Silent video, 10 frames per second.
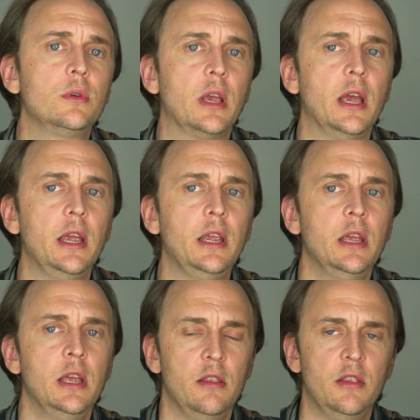okay,
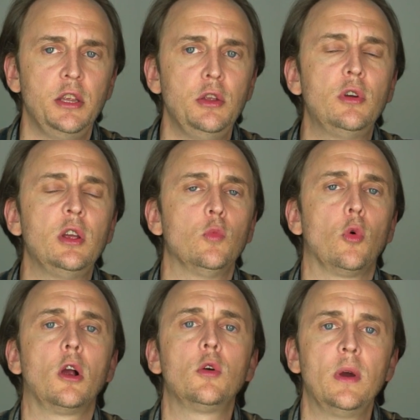that you can
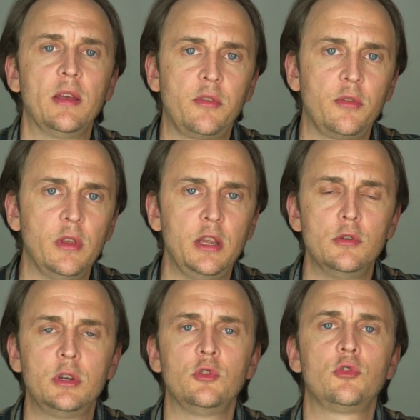work with, that
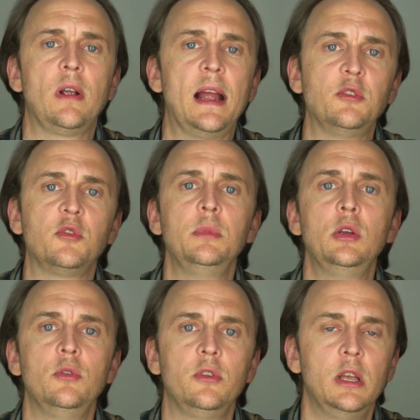you can
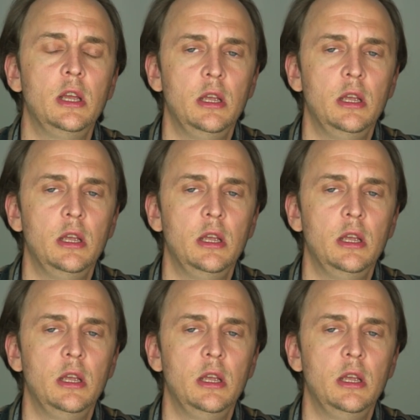transmute